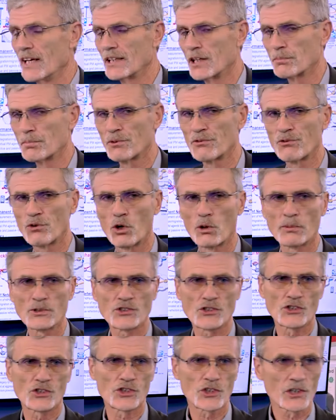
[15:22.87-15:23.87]
Our performance
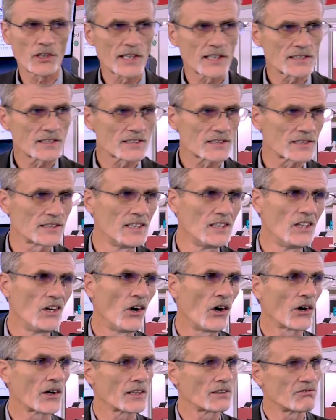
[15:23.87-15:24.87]
assurance,
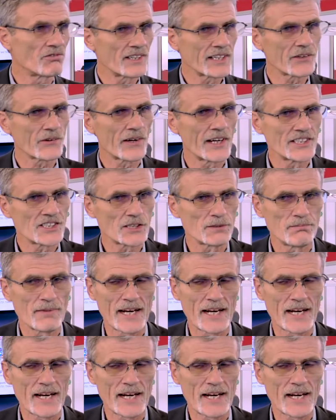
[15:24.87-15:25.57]
our configuration